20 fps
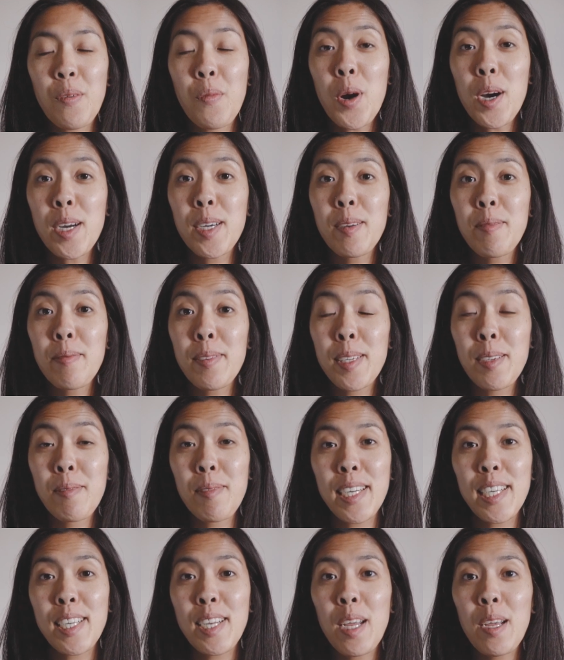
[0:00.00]
Welcome to
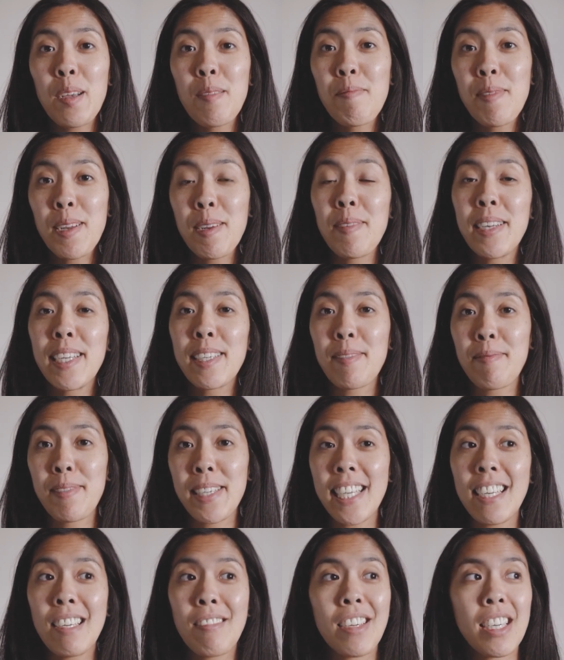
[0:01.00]
my new minimalism
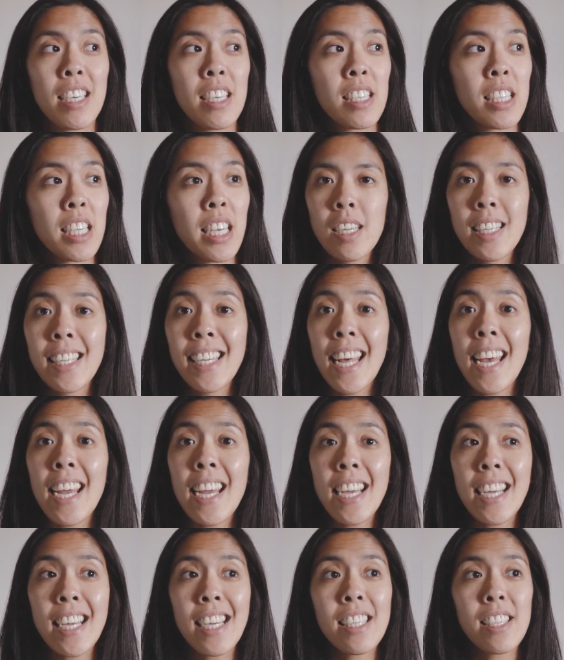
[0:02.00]
series.
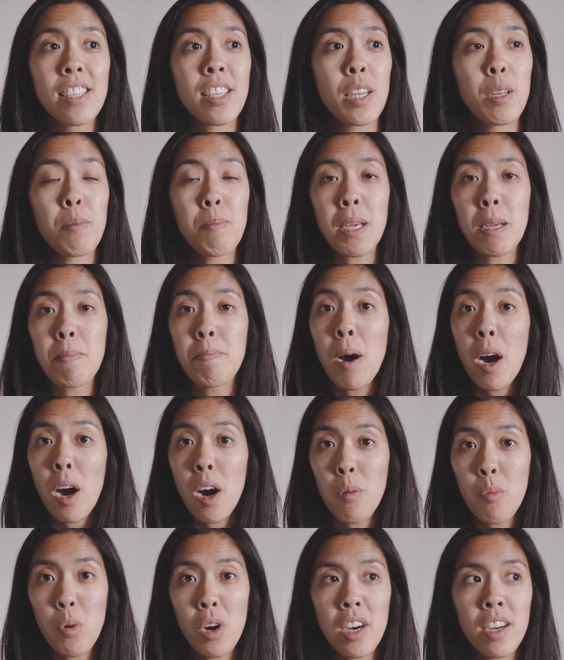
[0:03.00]
Today is going to be
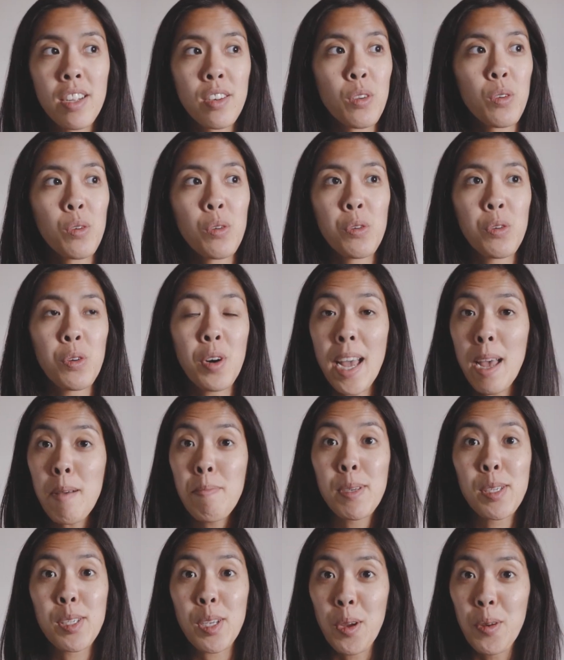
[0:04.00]
part one or
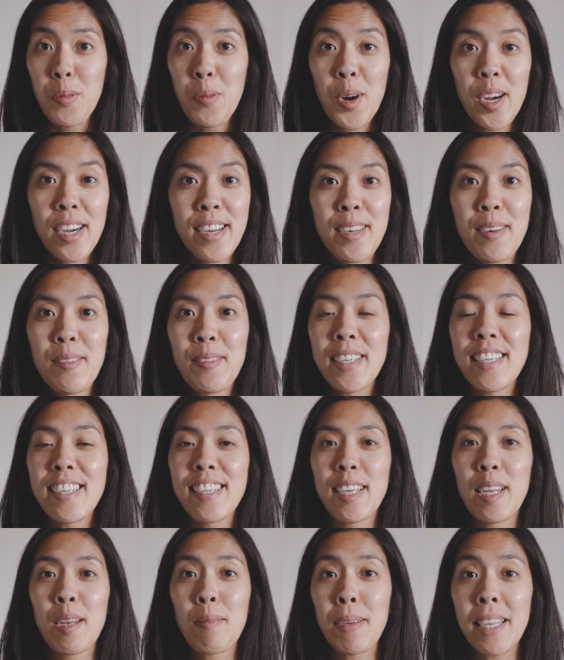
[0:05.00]
episode one, which
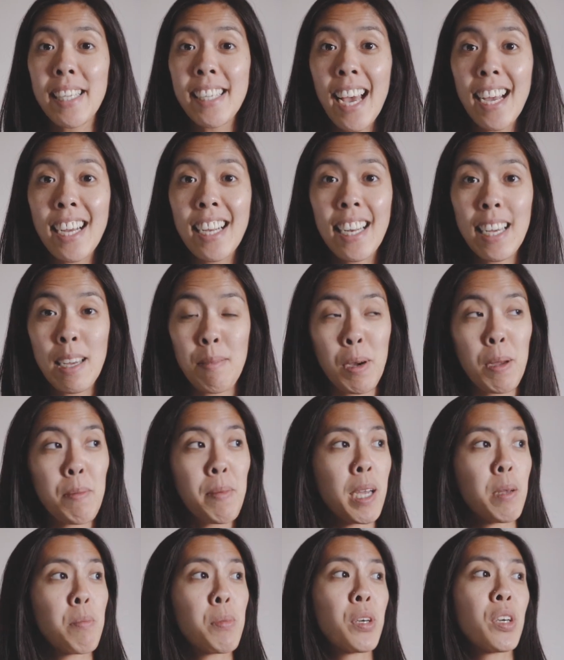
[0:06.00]
is going to be tackling my
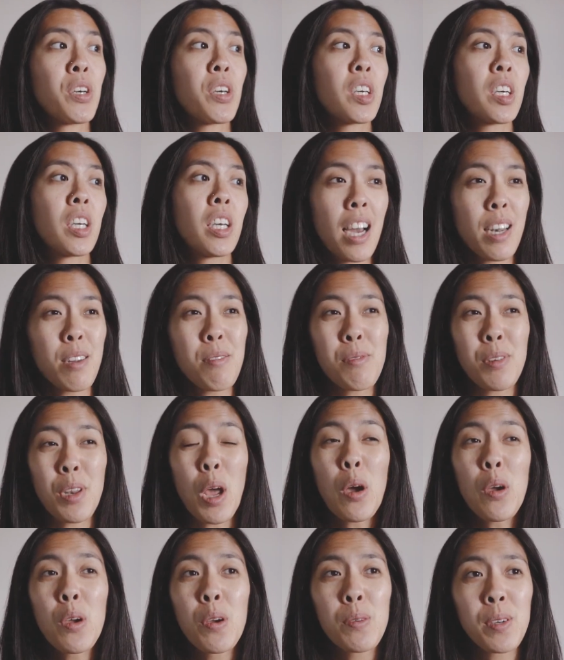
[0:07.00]
MacBook. I don't
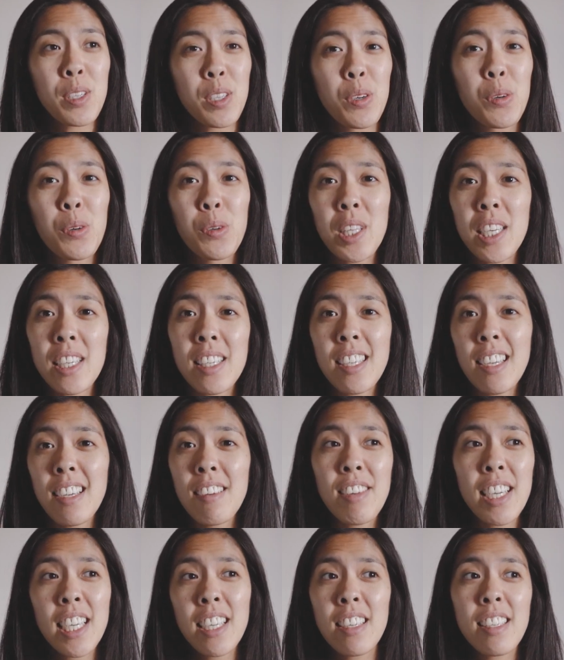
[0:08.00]
know what to call this
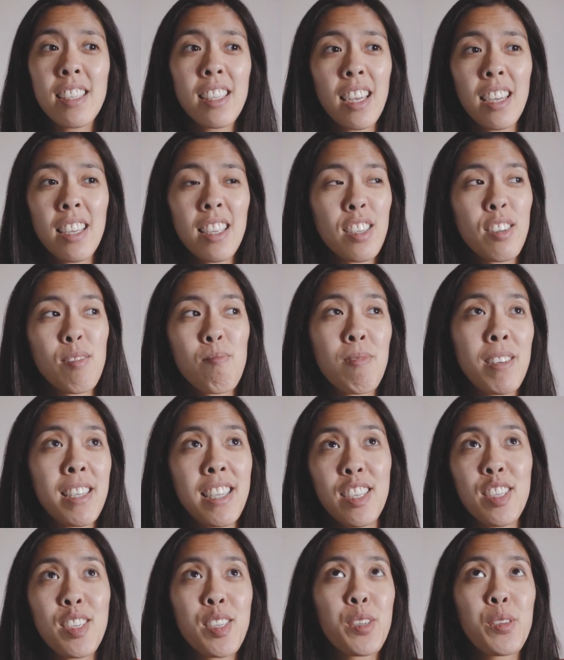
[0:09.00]
series uh,
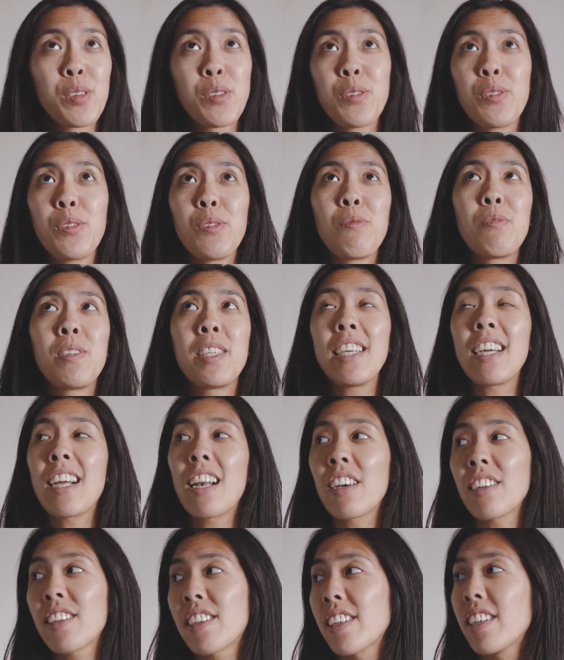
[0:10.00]
digital
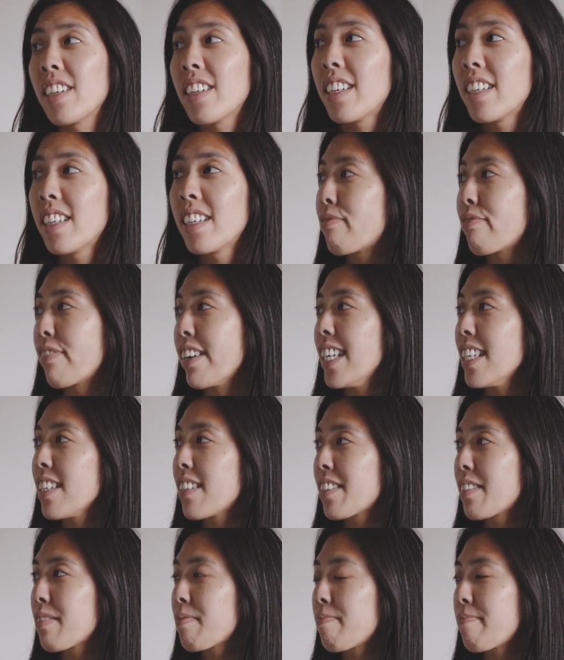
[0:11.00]
declutter,
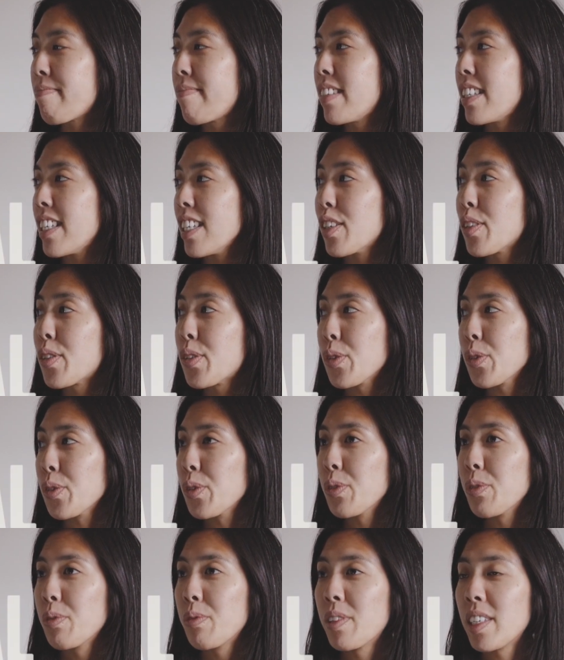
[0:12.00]
Frit's
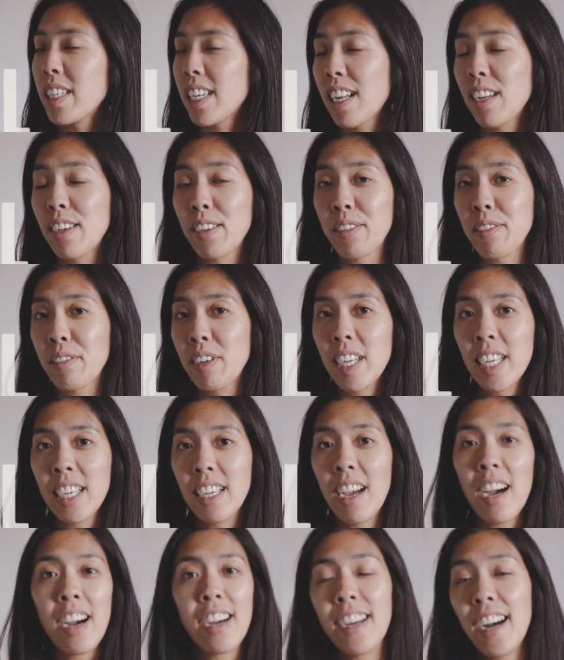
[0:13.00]
digital
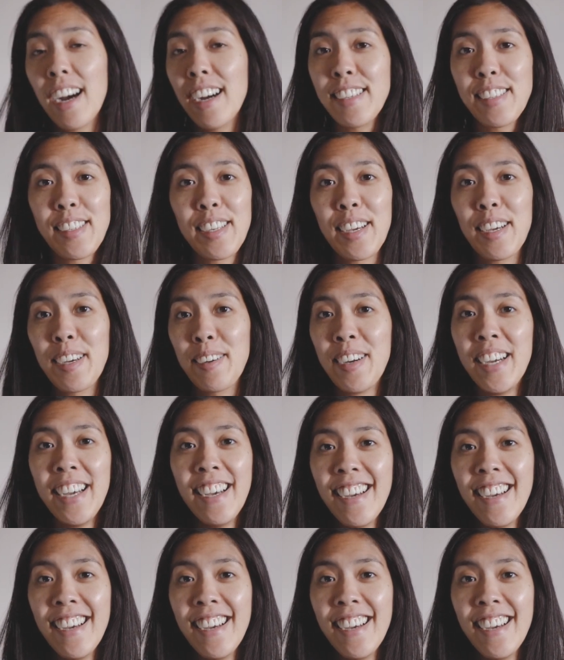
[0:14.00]
decluttering. I, I don't know.